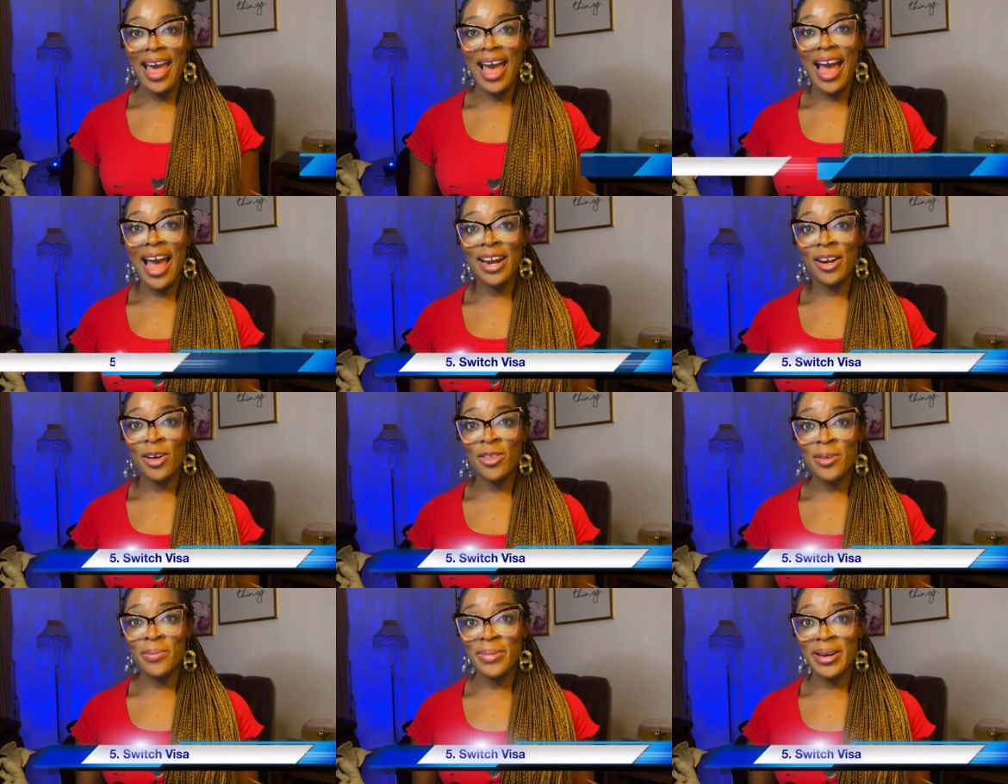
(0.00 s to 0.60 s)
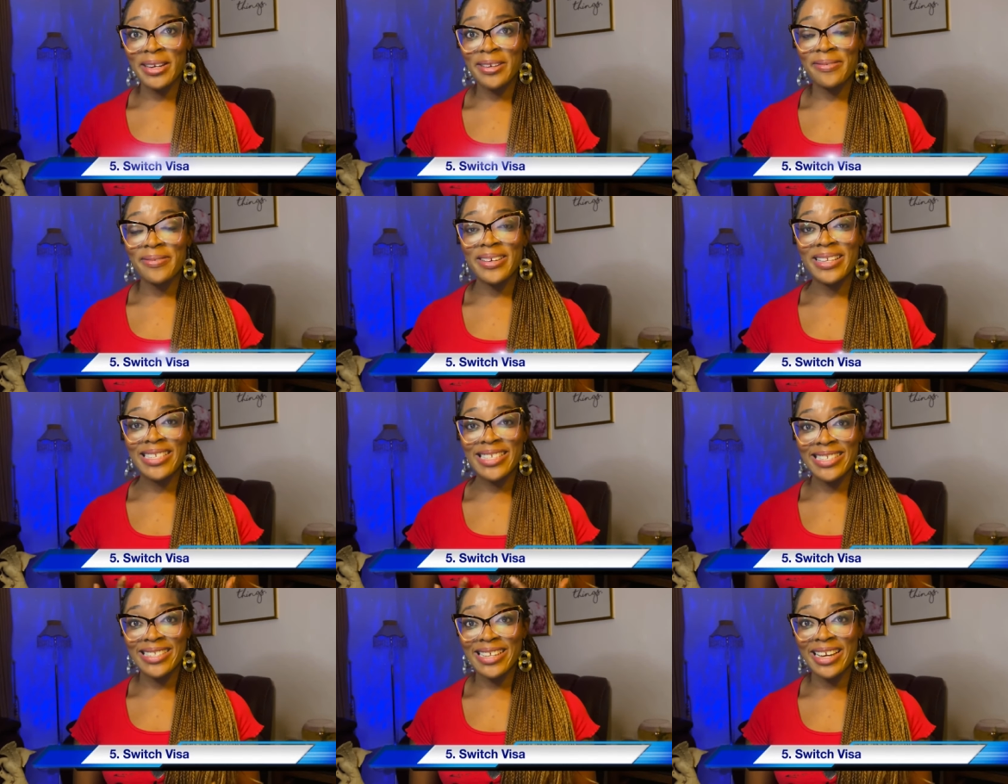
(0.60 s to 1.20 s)
Another
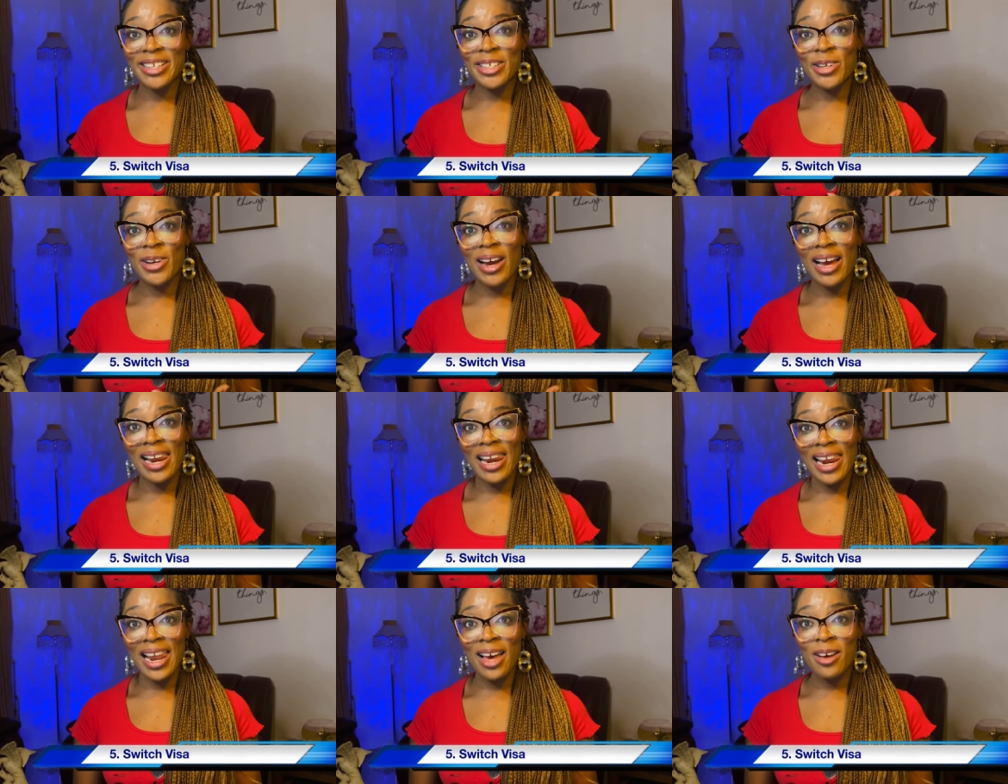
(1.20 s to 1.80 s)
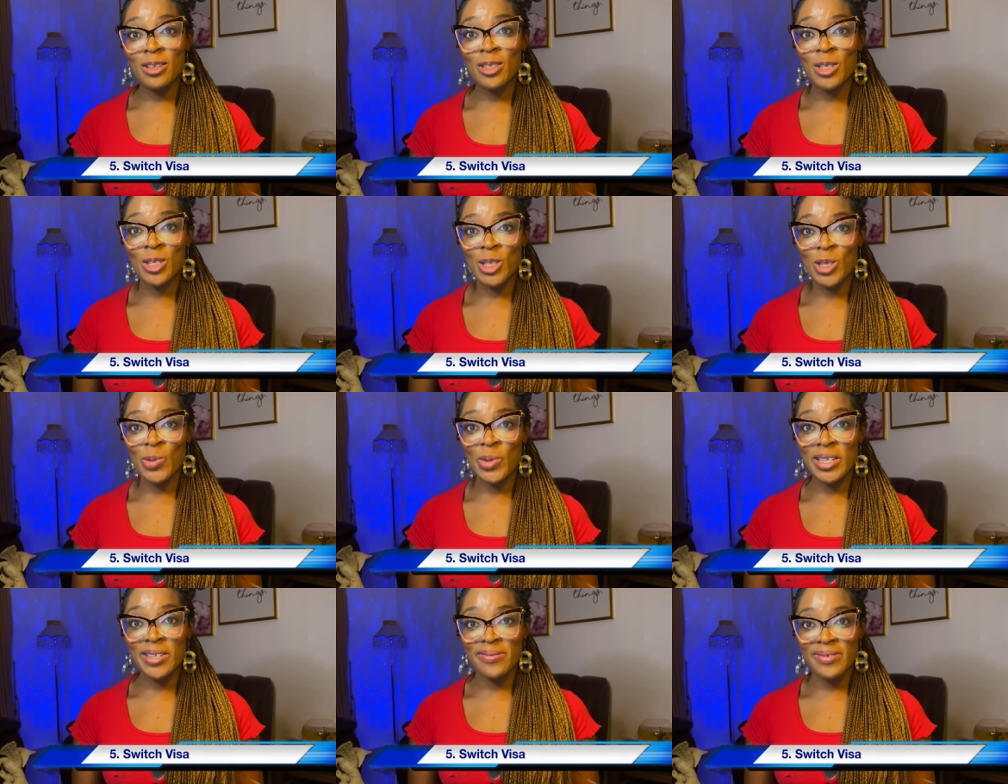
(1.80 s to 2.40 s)
benefit is that you're allowed to
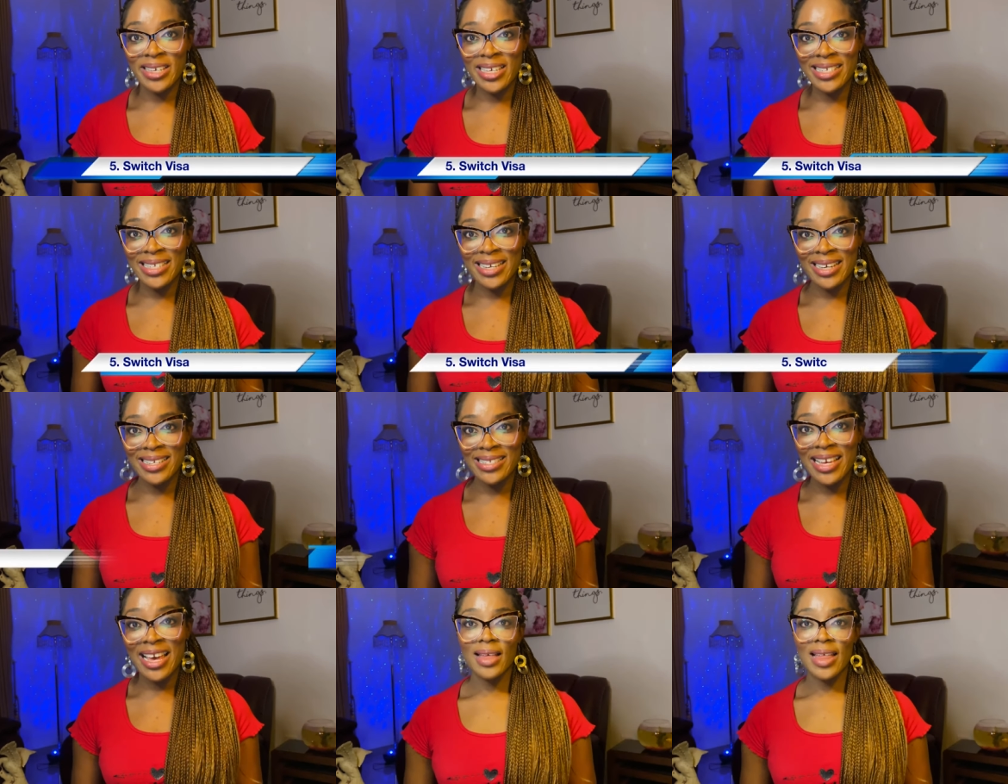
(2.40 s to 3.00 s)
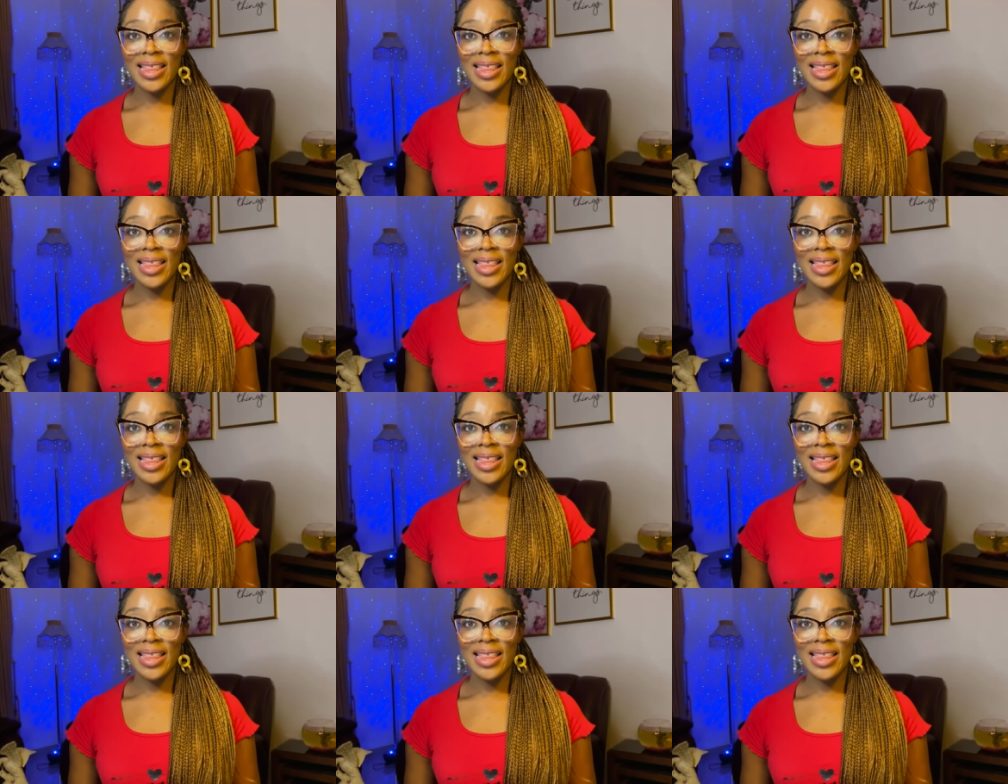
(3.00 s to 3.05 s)
switch visas.